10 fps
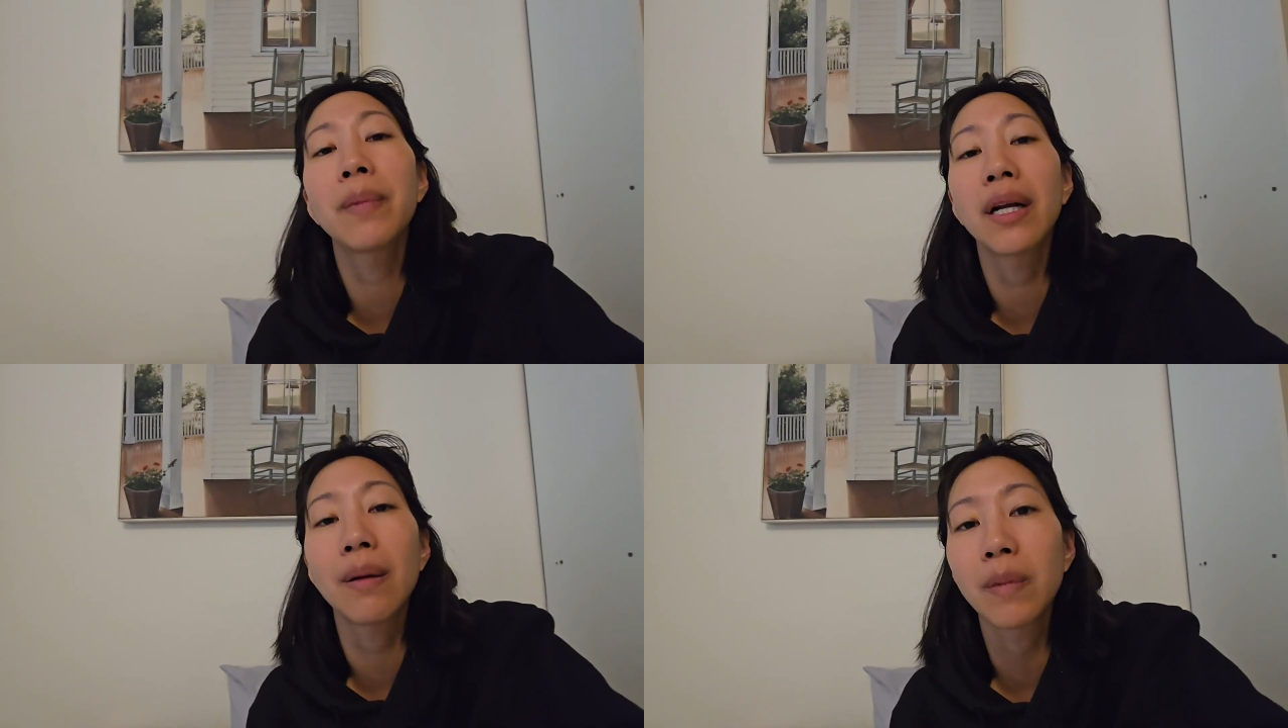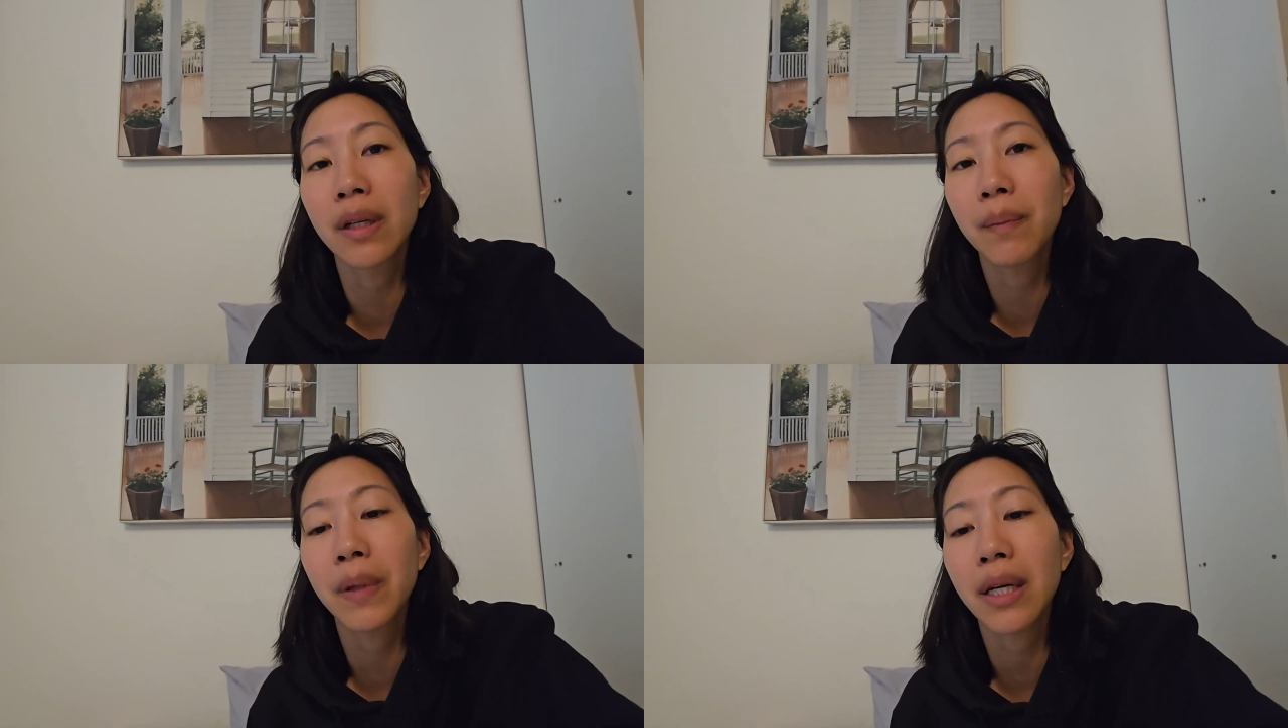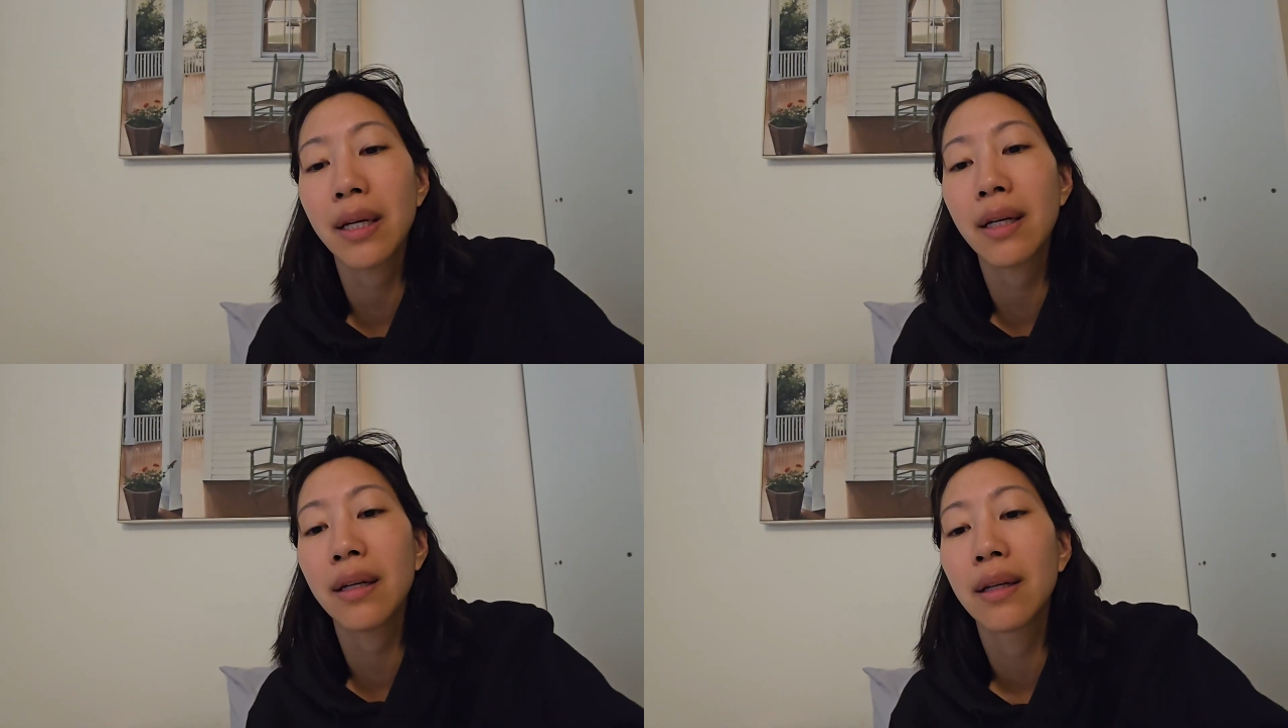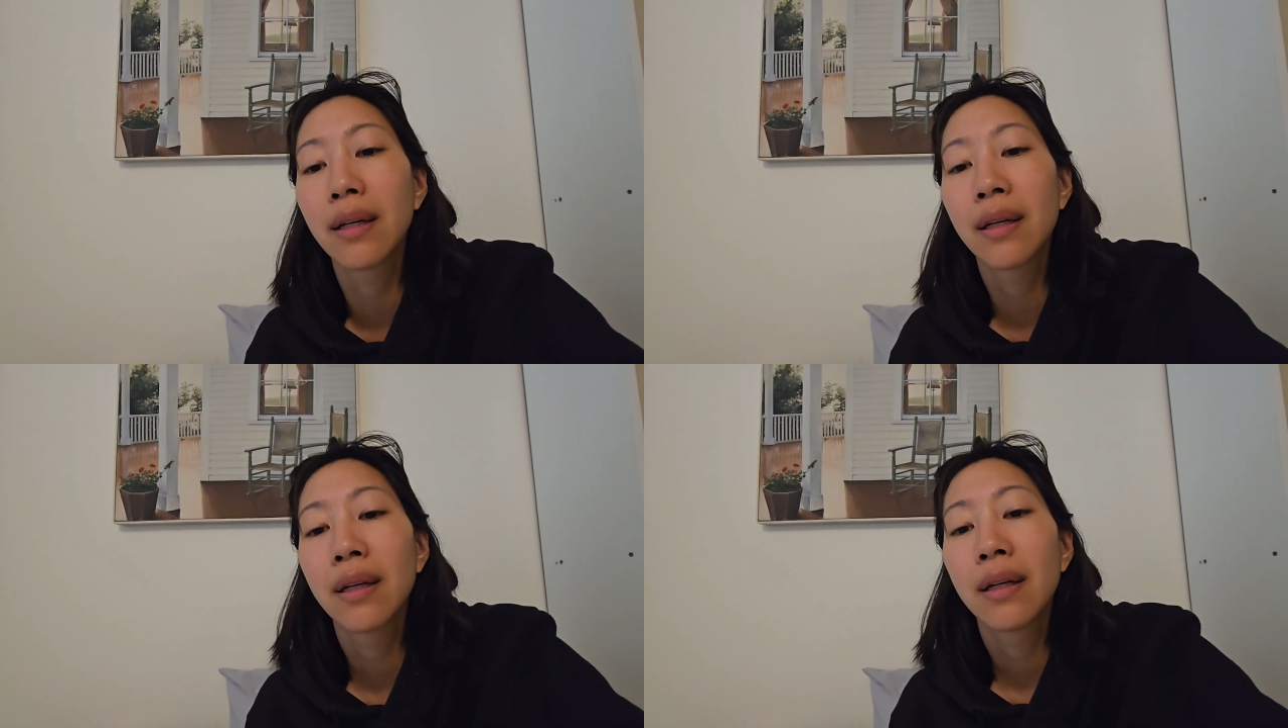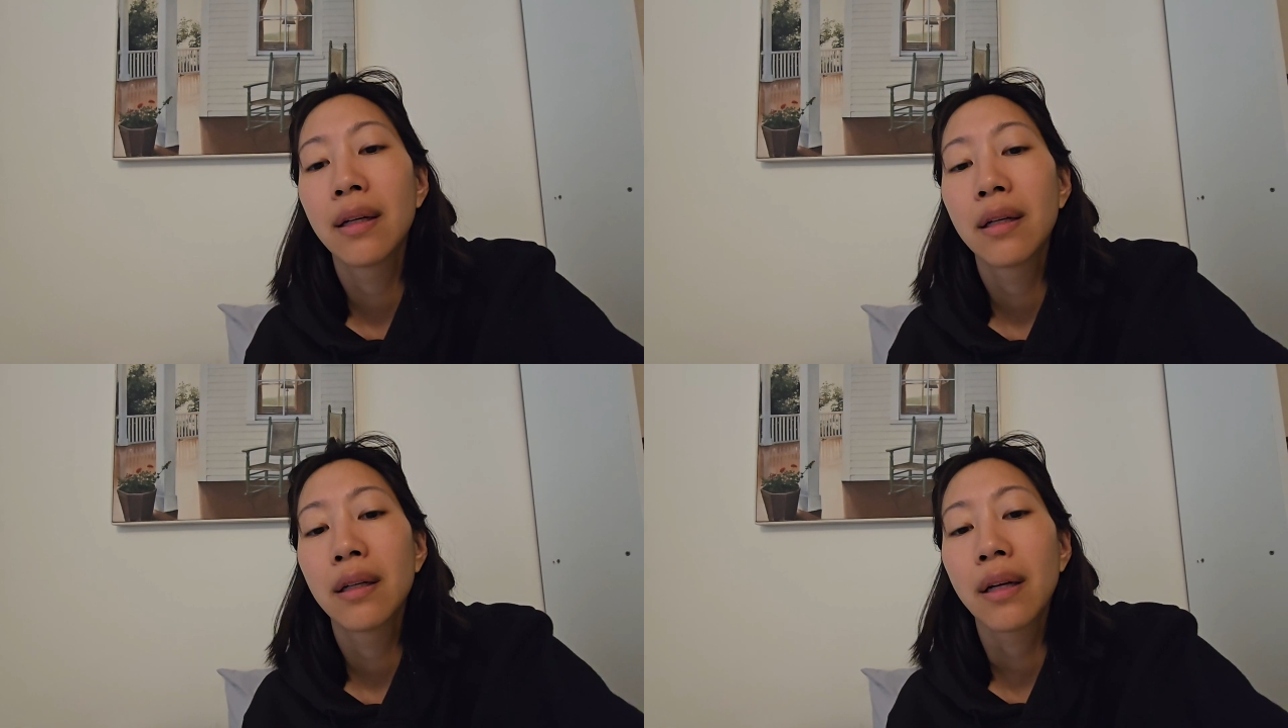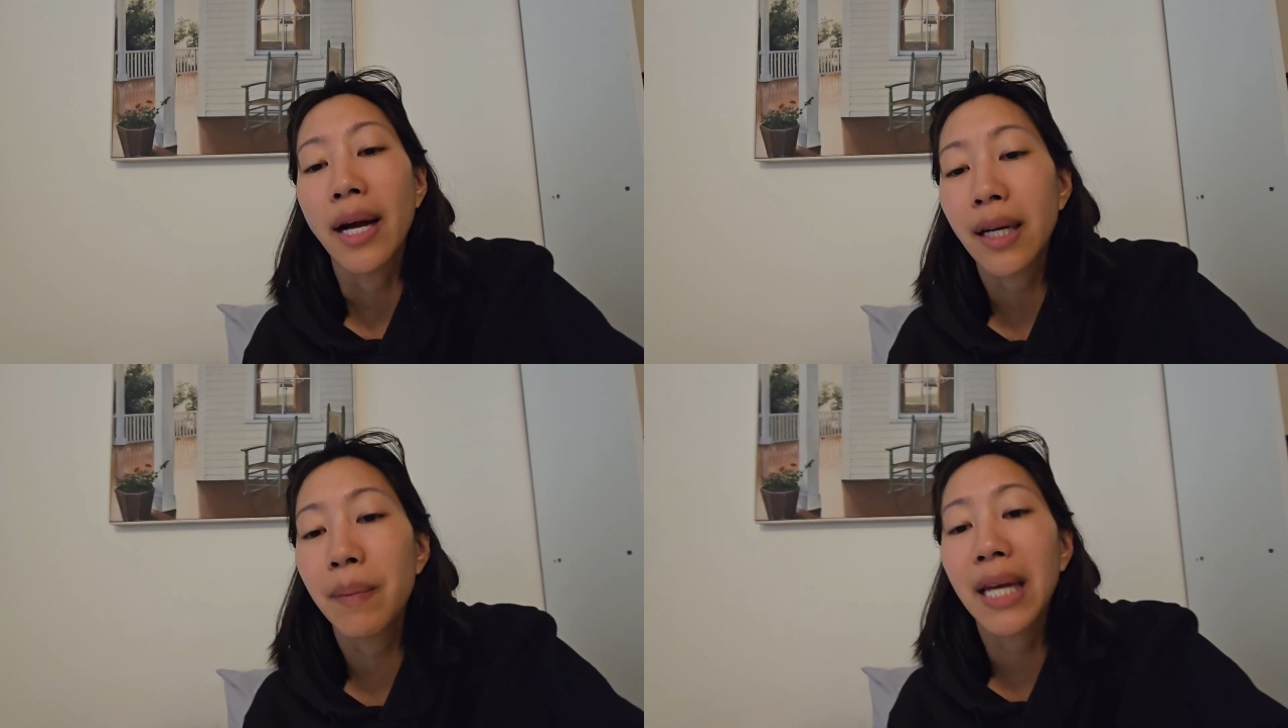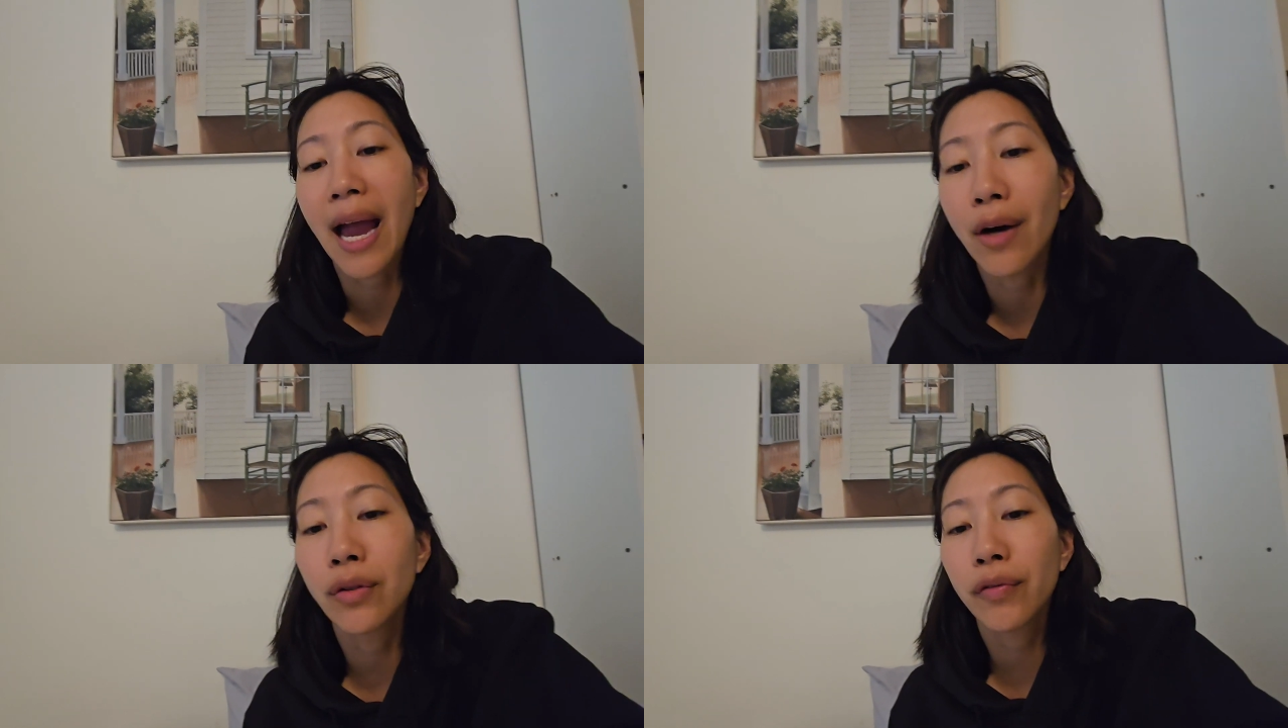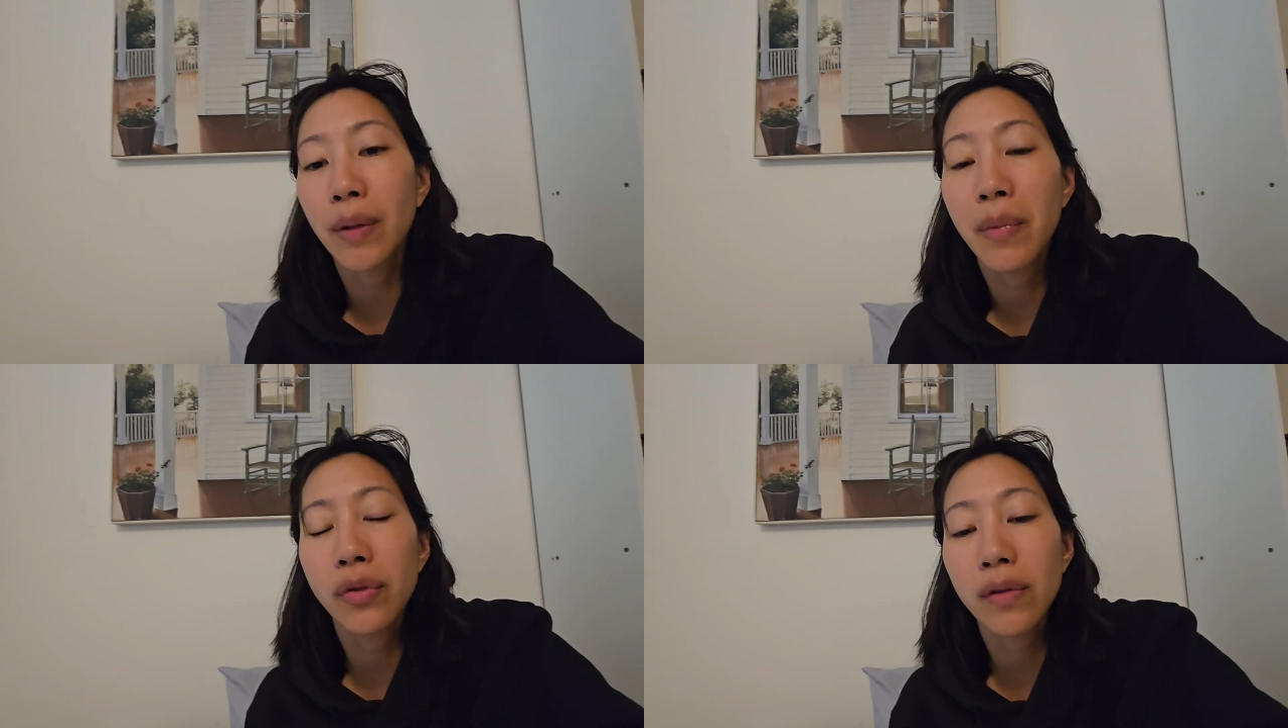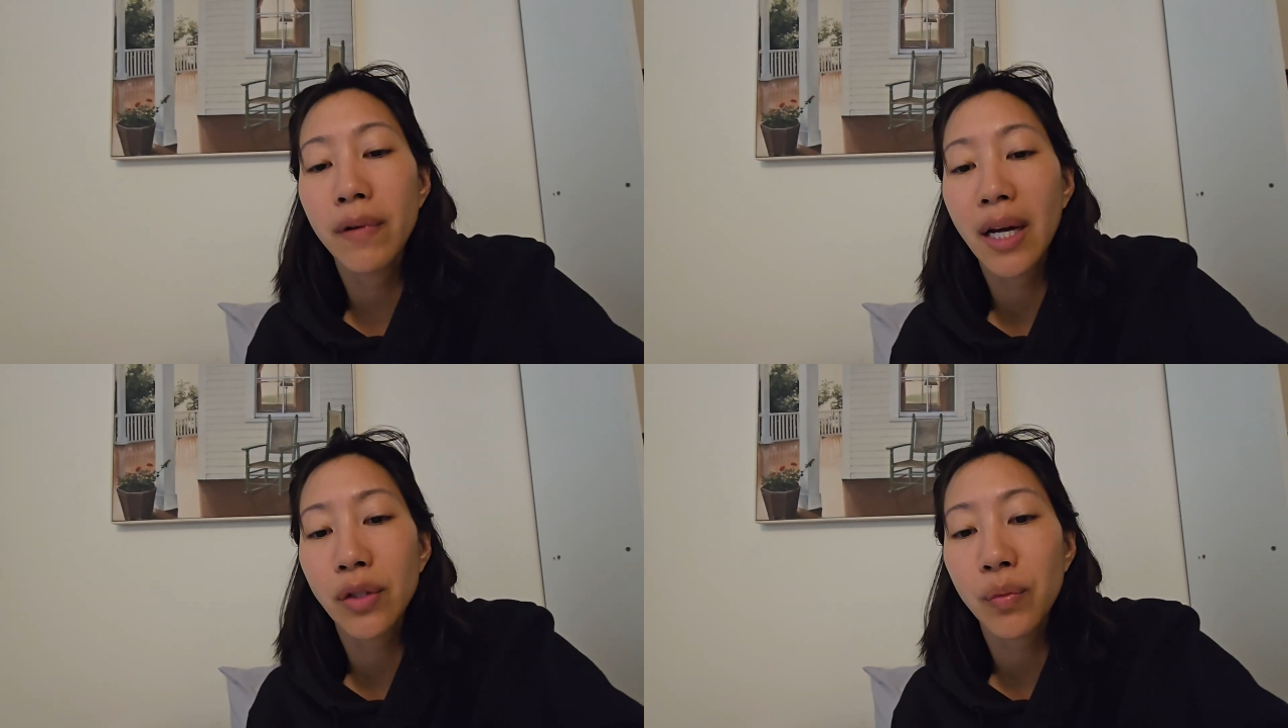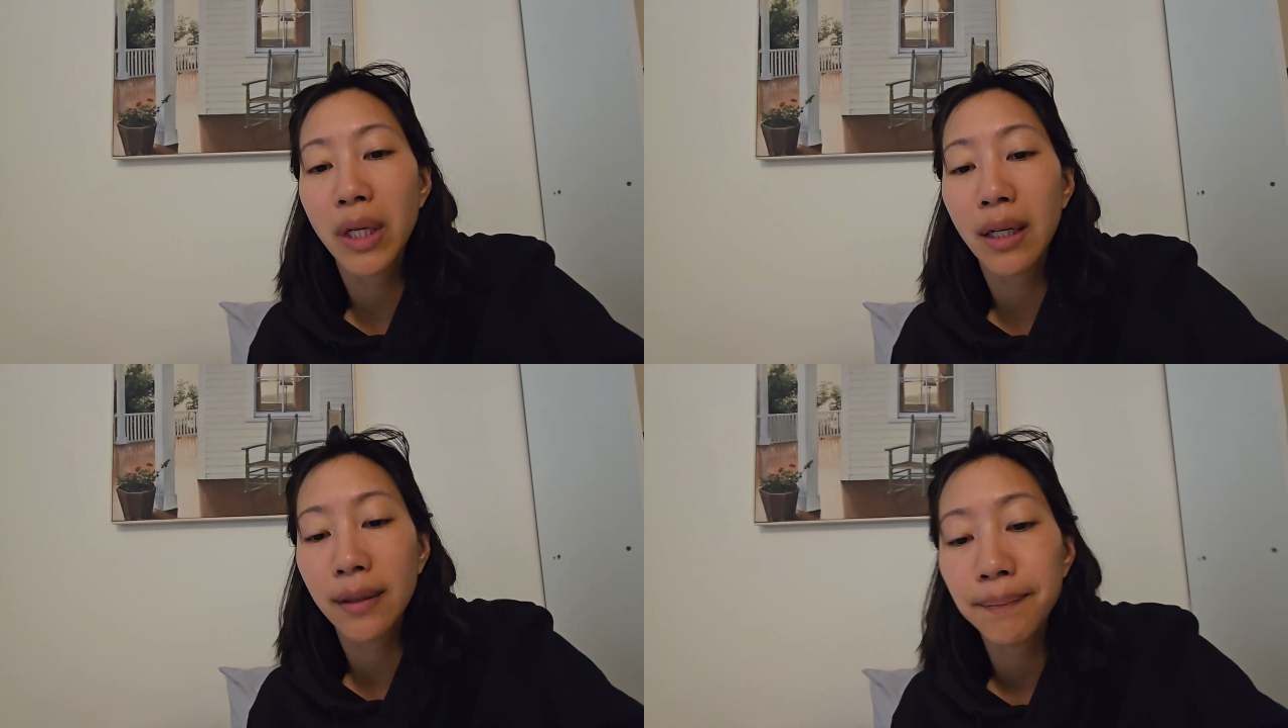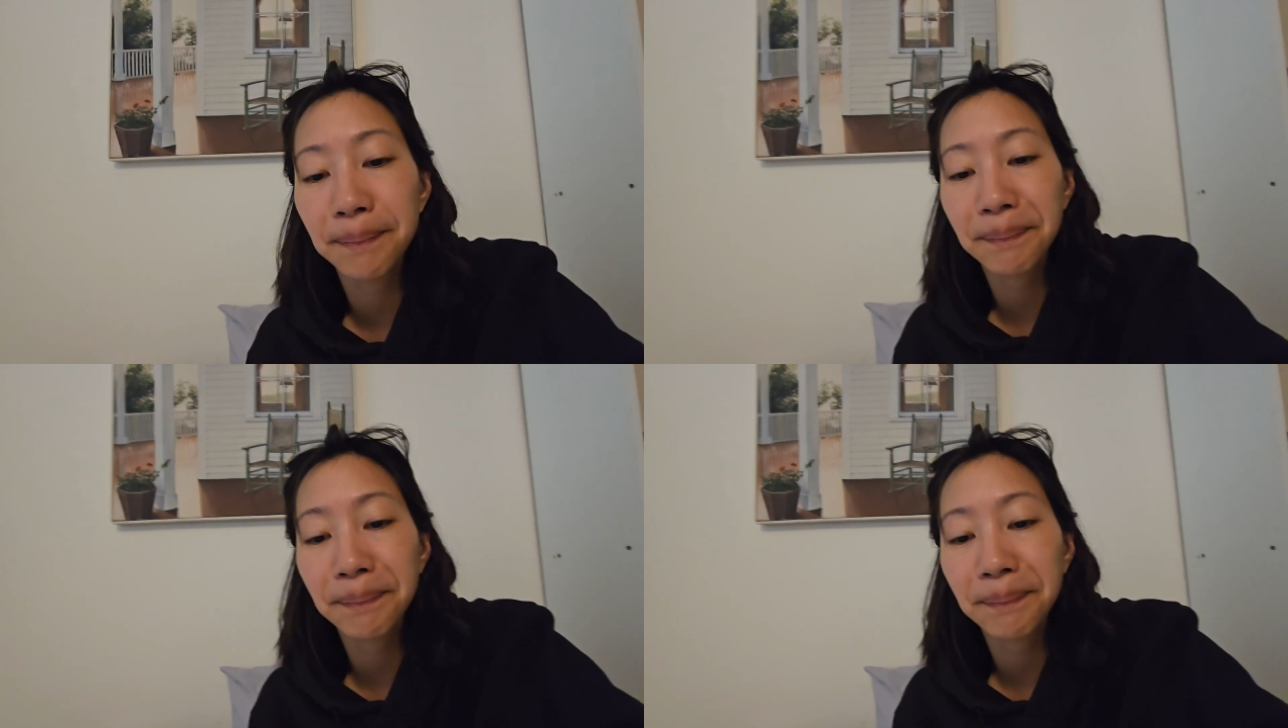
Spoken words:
but I'm going to be out for most of next week.